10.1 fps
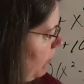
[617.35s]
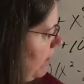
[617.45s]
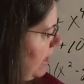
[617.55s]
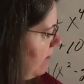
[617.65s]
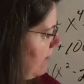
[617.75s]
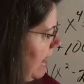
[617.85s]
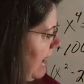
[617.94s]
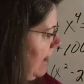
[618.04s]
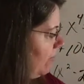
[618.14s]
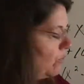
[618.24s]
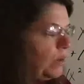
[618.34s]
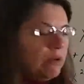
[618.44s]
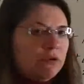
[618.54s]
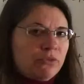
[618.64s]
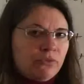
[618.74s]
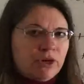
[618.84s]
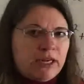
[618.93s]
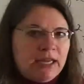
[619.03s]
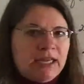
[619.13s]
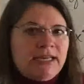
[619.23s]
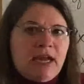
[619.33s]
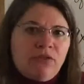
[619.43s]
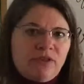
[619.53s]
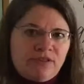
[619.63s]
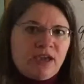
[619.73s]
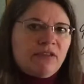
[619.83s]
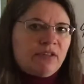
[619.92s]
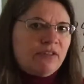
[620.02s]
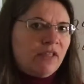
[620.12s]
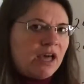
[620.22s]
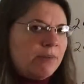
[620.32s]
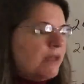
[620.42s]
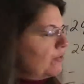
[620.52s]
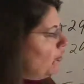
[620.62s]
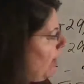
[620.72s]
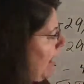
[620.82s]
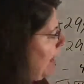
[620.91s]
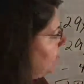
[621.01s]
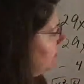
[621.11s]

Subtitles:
or minus I square root of 3. Now this tells us a lot about the graph.